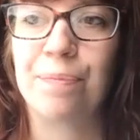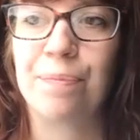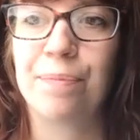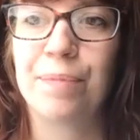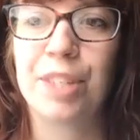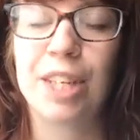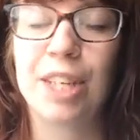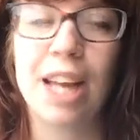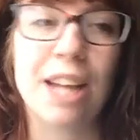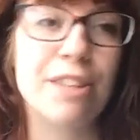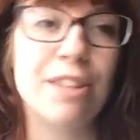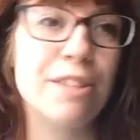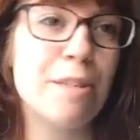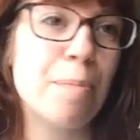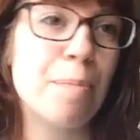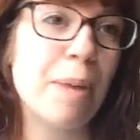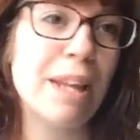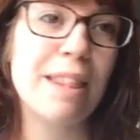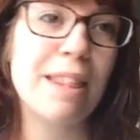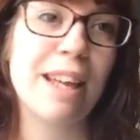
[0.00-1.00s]
so yeah, just a
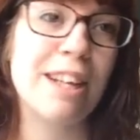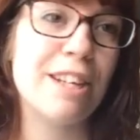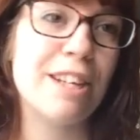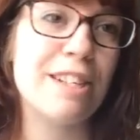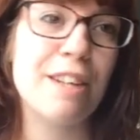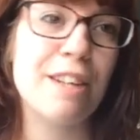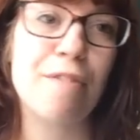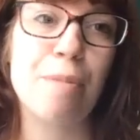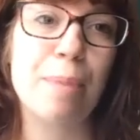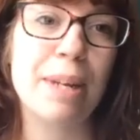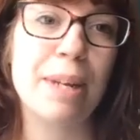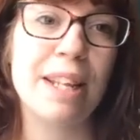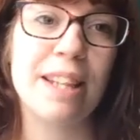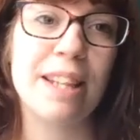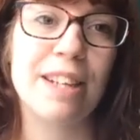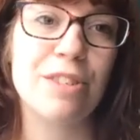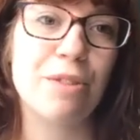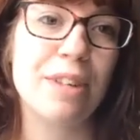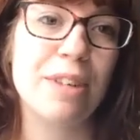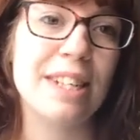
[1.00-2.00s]
big thank you to everybody
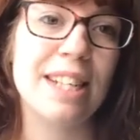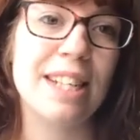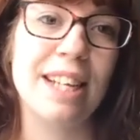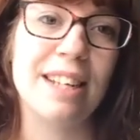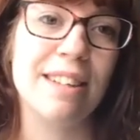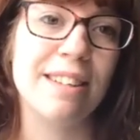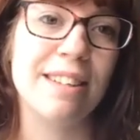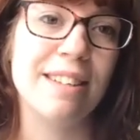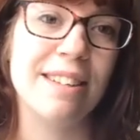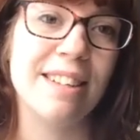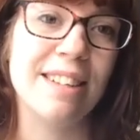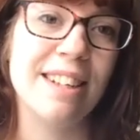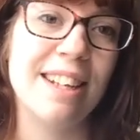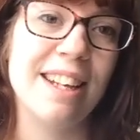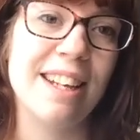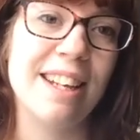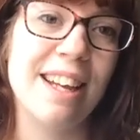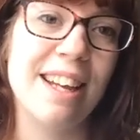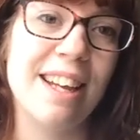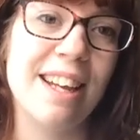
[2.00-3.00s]
that joined in
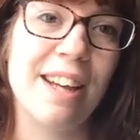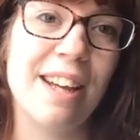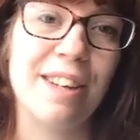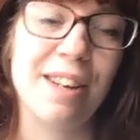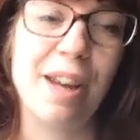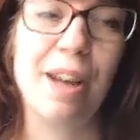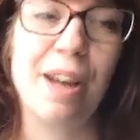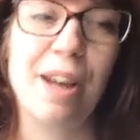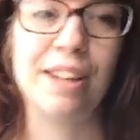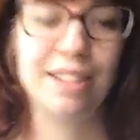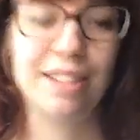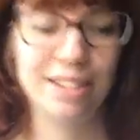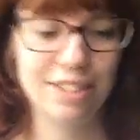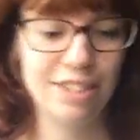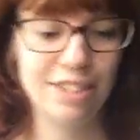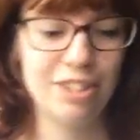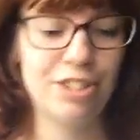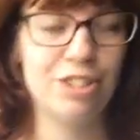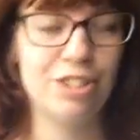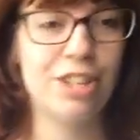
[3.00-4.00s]
and
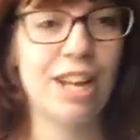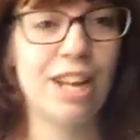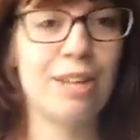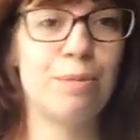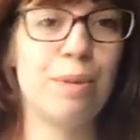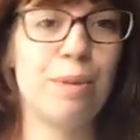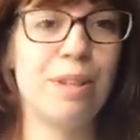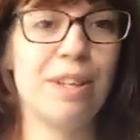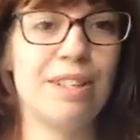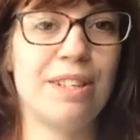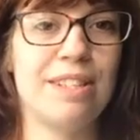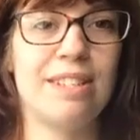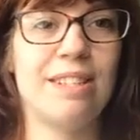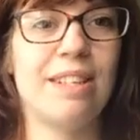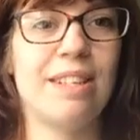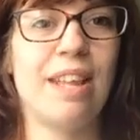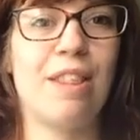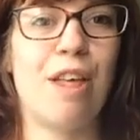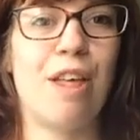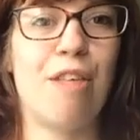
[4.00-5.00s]
shared with us
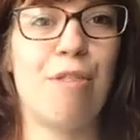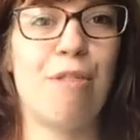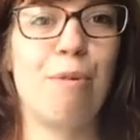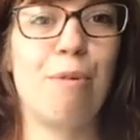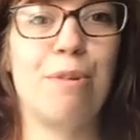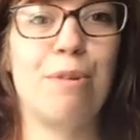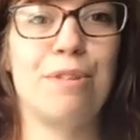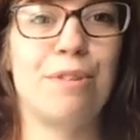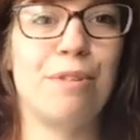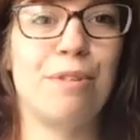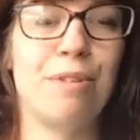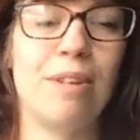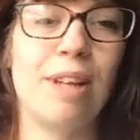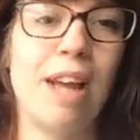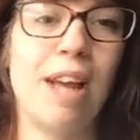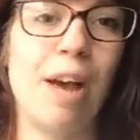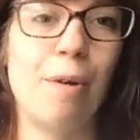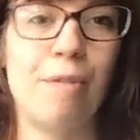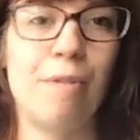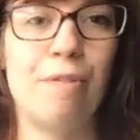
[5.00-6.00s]
their thoughts on
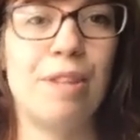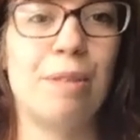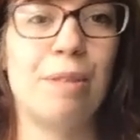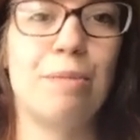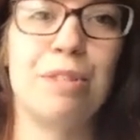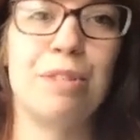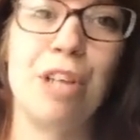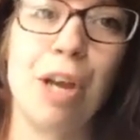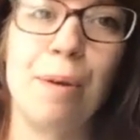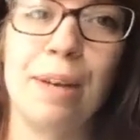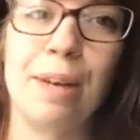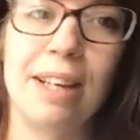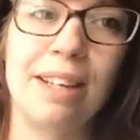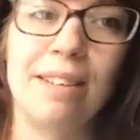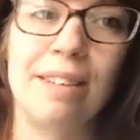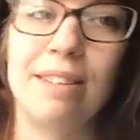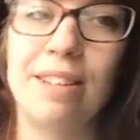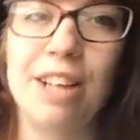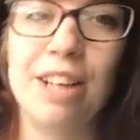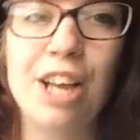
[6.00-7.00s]
how everything was
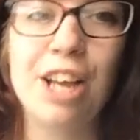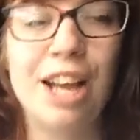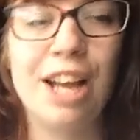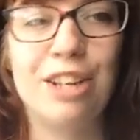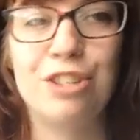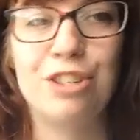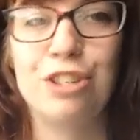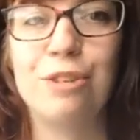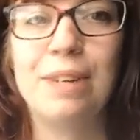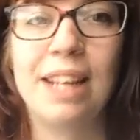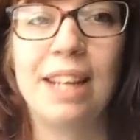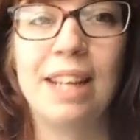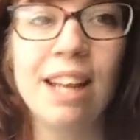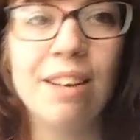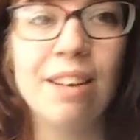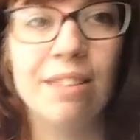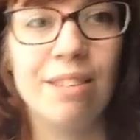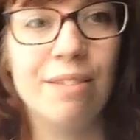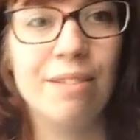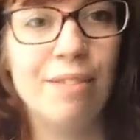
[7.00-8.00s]
going and tuning
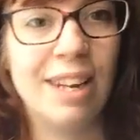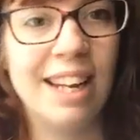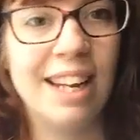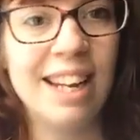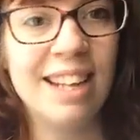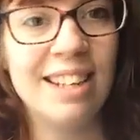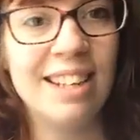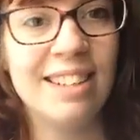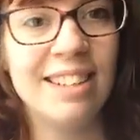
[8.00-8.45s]
in, really.